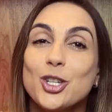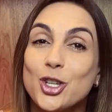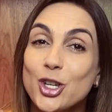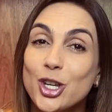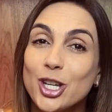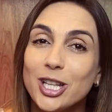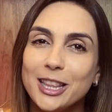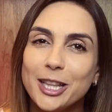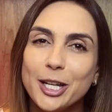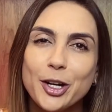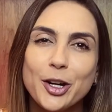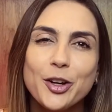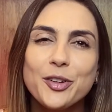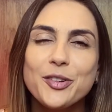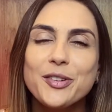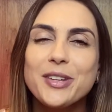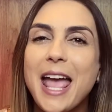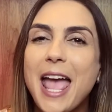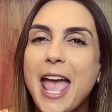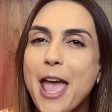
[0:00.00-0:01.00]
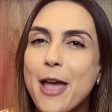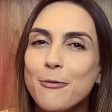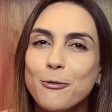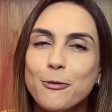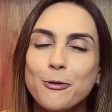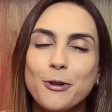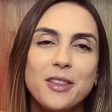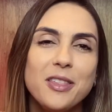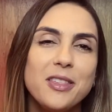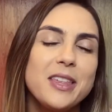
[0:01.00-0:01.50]
She learned
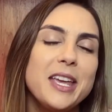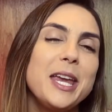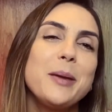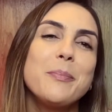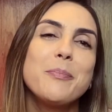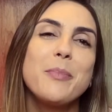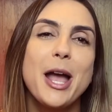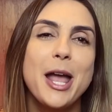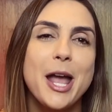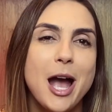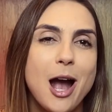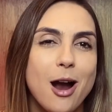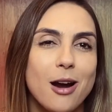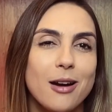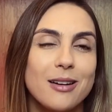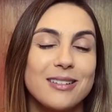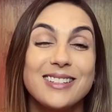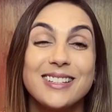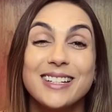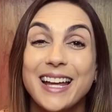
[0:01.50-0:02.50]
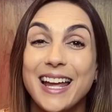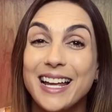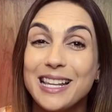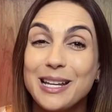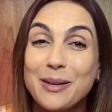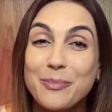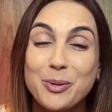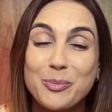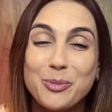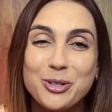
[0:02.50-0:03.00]
everything by heart.
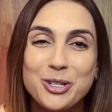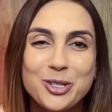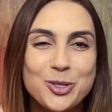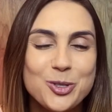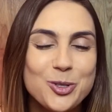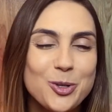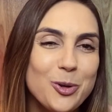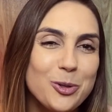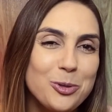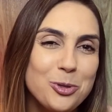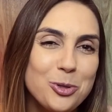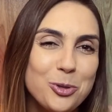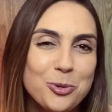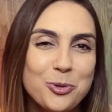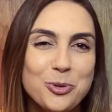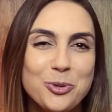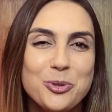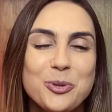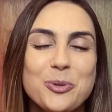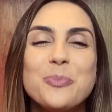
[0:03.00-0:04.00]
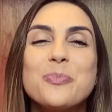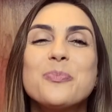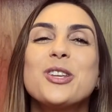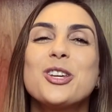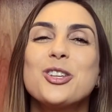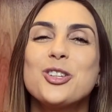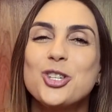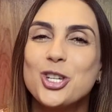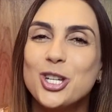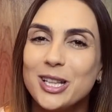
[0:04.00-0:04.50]
Ela memorizou tudo.
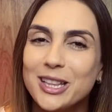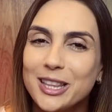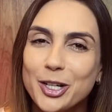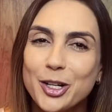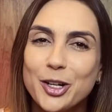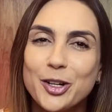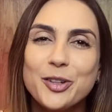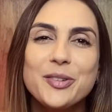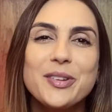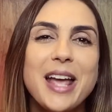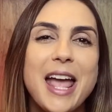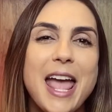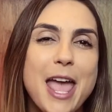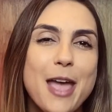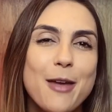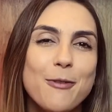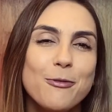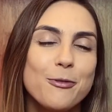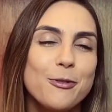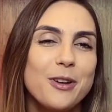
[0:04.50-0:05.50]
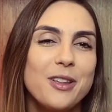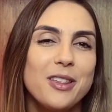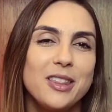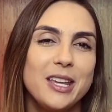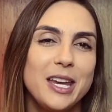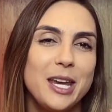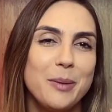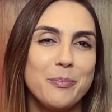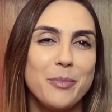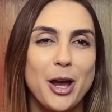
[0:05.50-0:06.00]
She learned
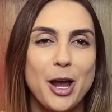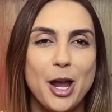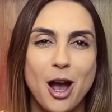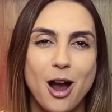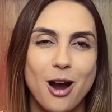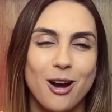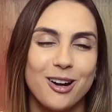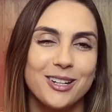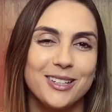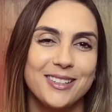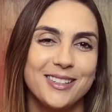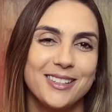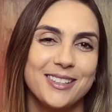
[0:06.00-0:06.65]
everything by heart.